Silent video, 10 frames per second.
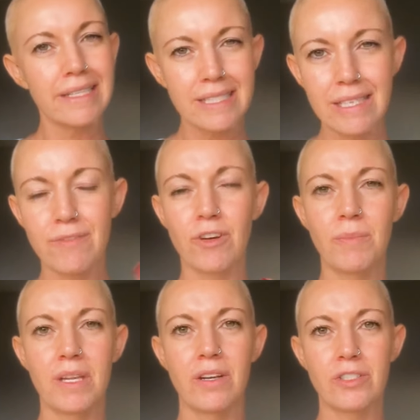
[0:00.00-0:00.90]
it sit for a
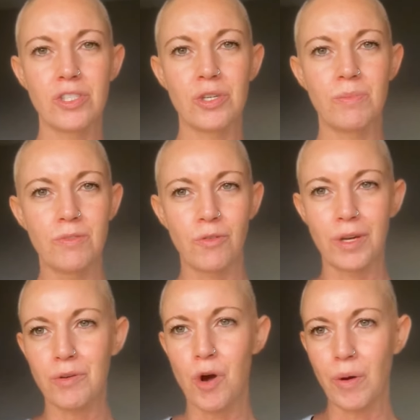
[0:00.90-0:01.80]
minute or two before
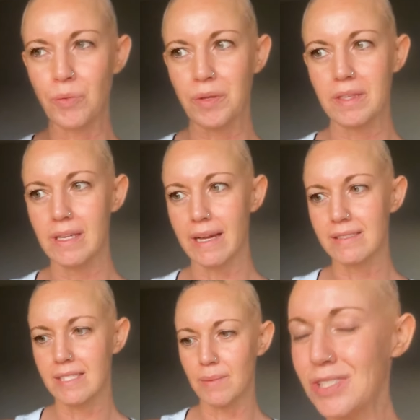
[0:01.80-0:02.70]
you go in with the
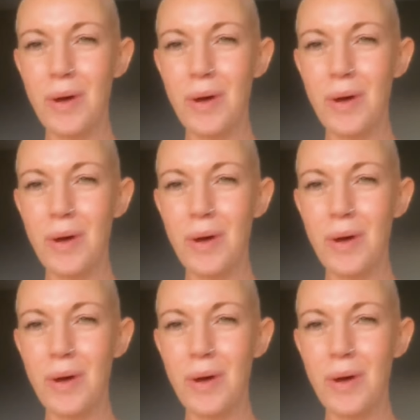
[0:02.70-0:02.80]
next step.